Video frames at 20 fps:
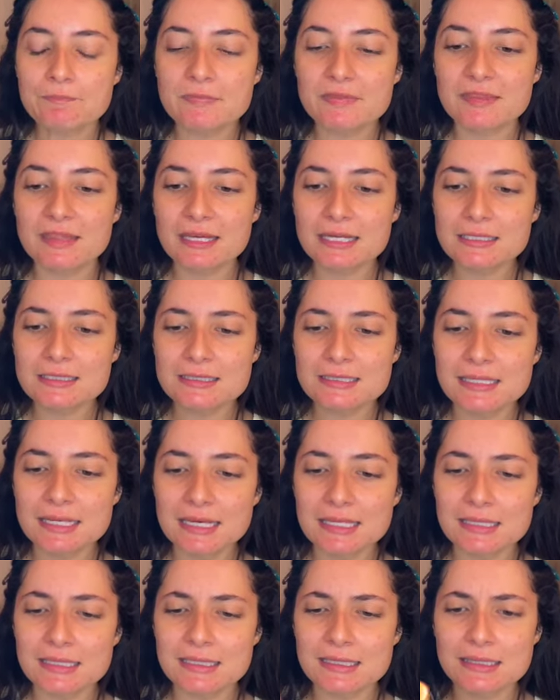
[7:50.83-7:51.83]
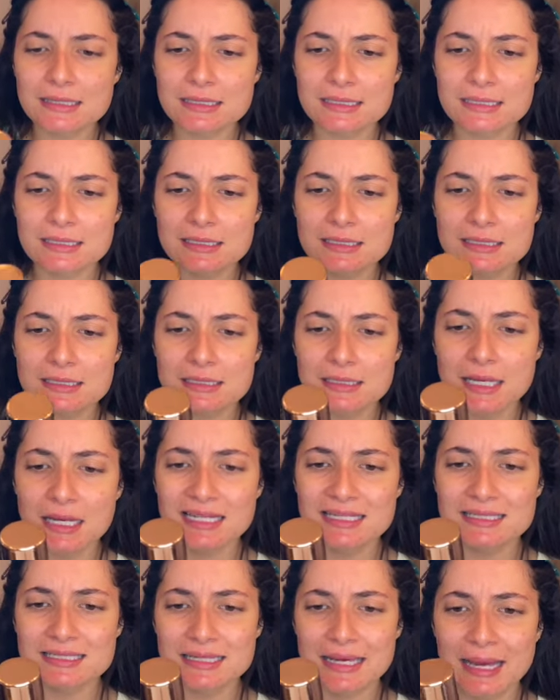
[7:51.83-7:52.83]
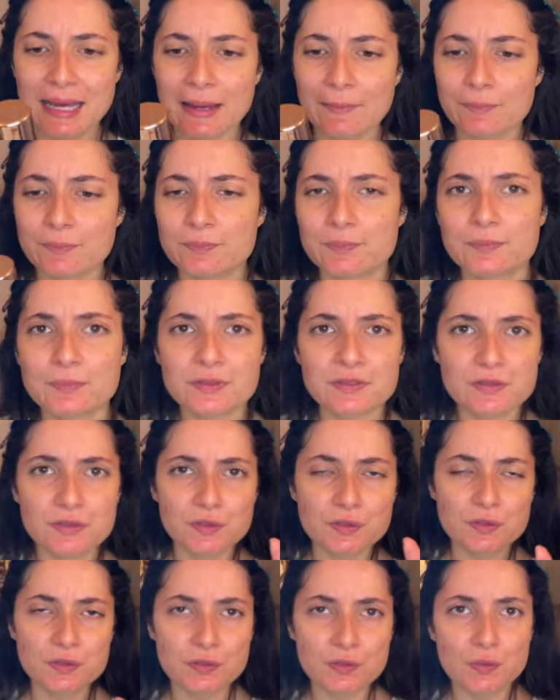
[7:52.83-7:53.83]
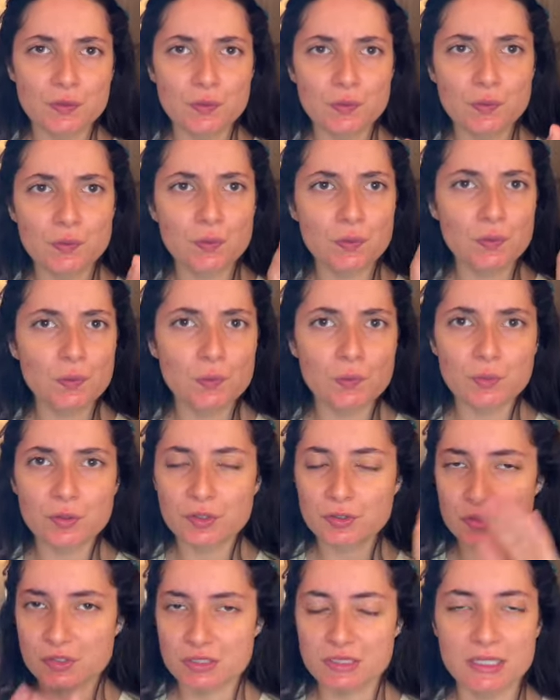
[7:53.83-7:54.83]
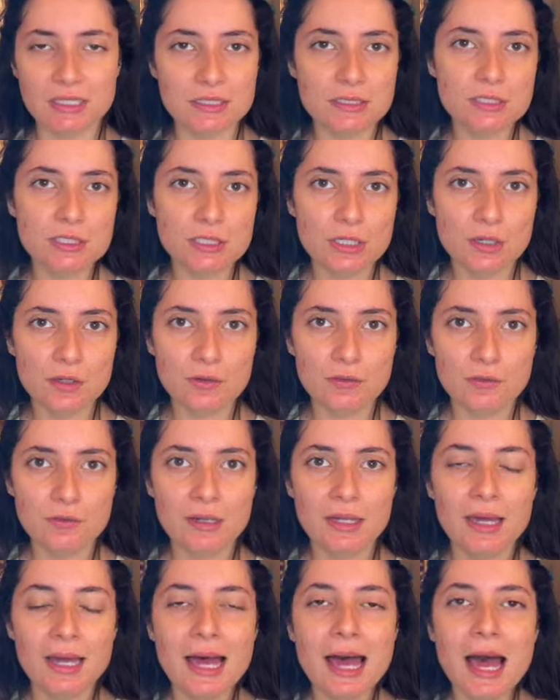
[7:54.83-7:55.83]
They say that this adapts to your skin tone.